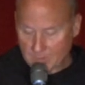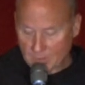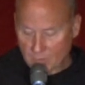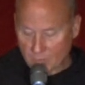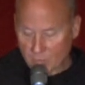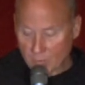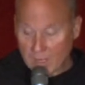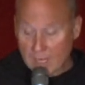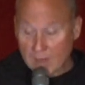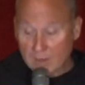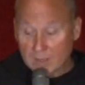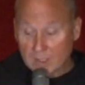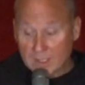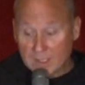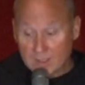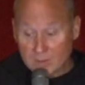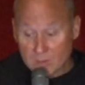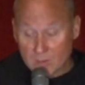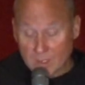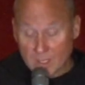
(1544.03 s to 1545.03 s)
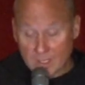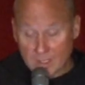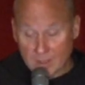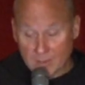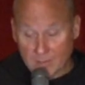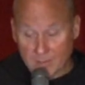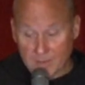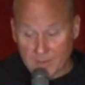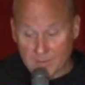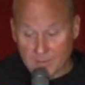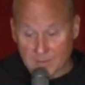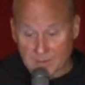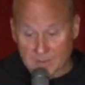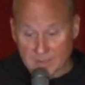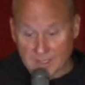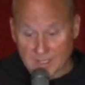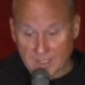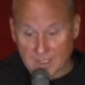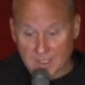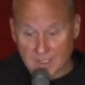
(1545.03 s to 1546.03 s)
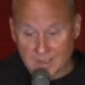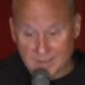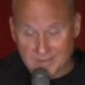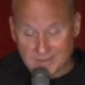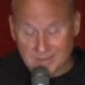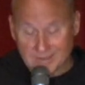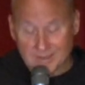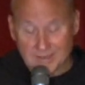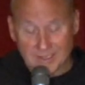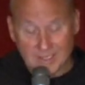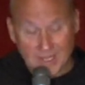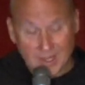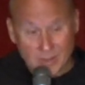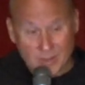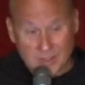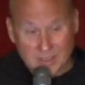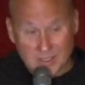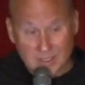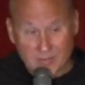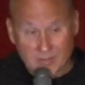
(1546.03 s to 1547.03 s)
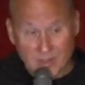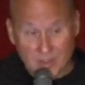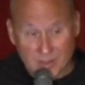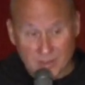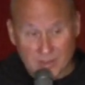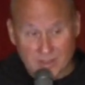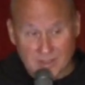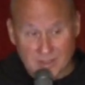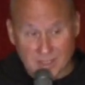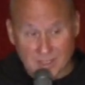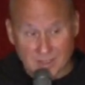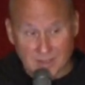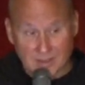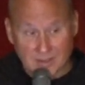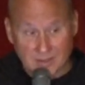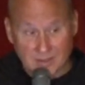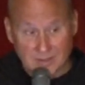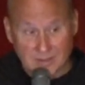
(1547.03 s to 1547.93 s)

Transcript: Rarely do I hear people say, I wasn't a very good son.